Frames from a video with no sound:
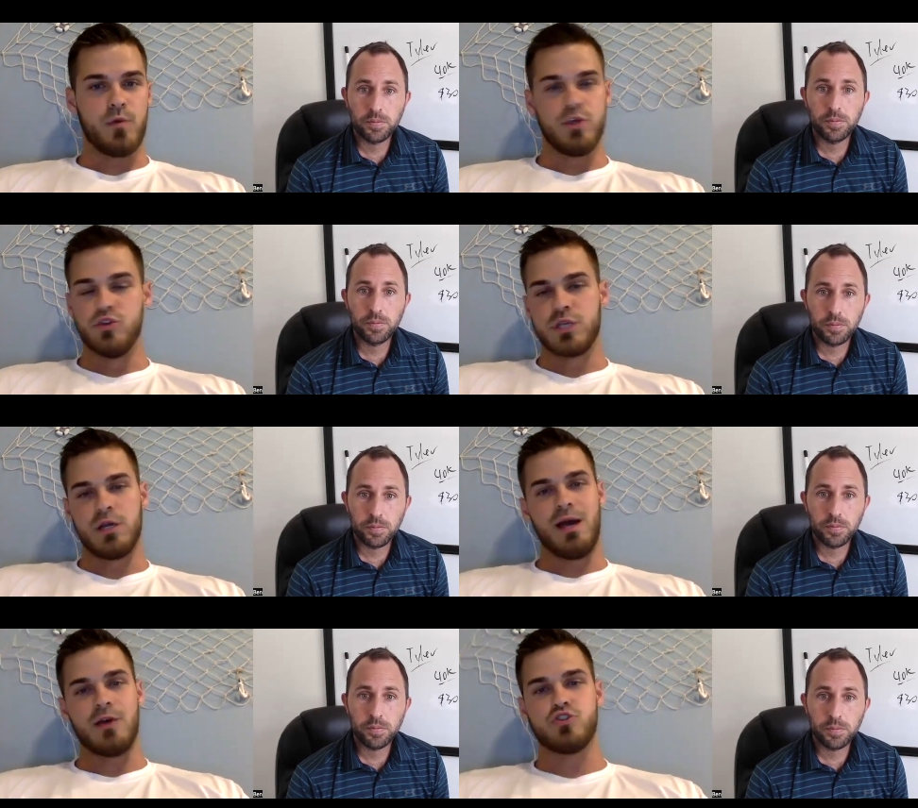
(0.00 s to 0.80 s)
Speaker 1: We used
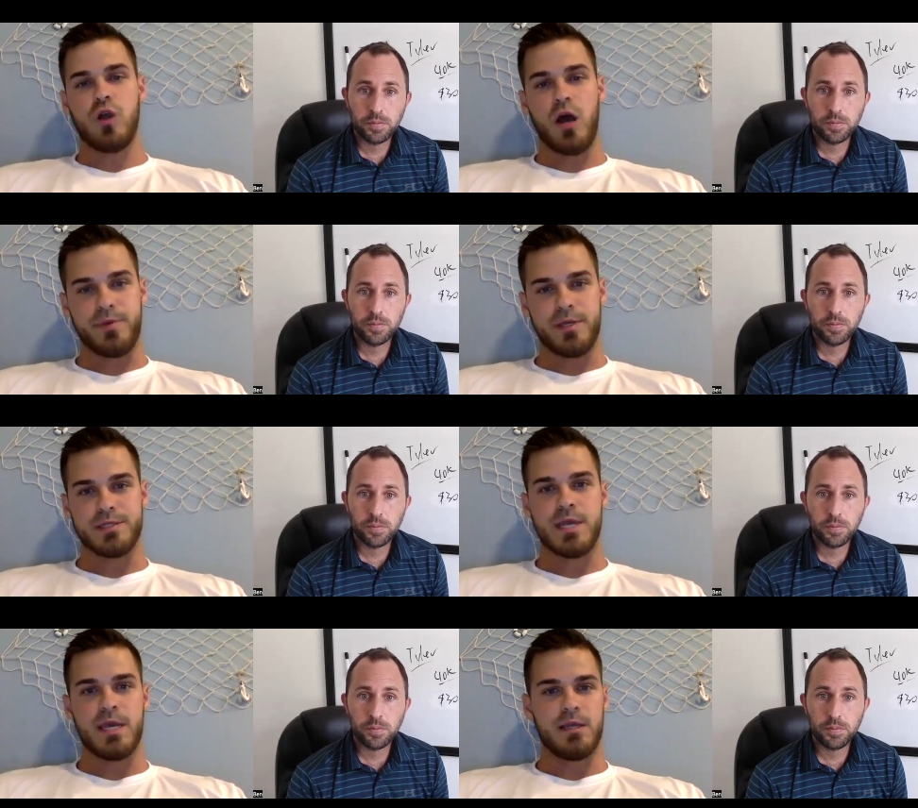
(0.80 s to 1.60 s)
to allow drop
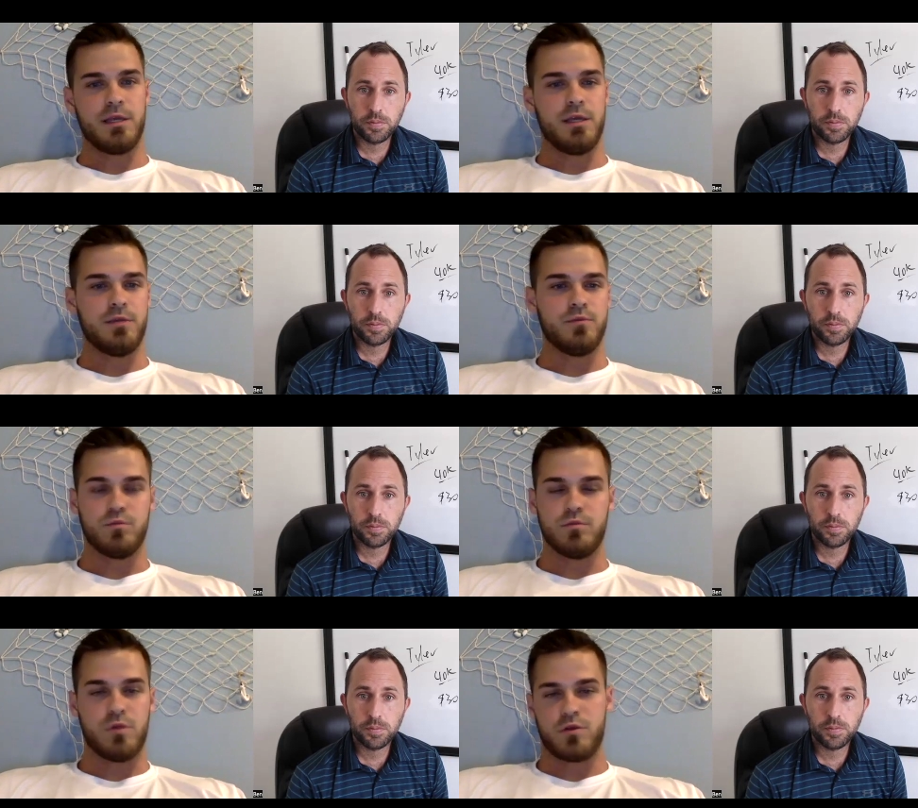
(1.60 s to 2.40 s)
ins daily
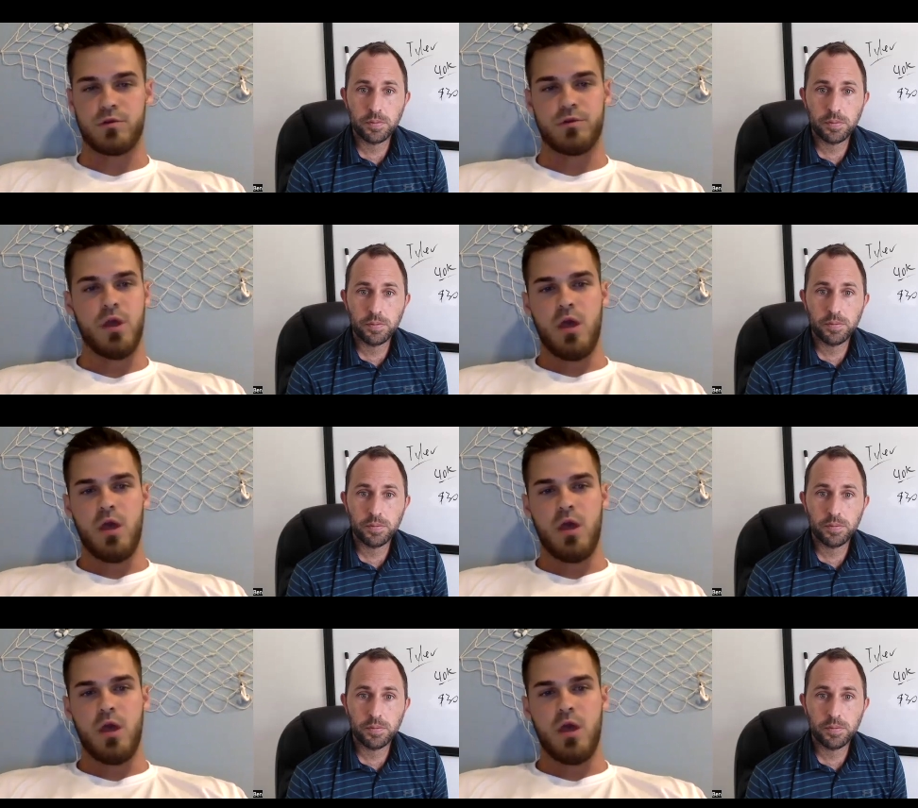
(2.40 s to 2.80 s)
or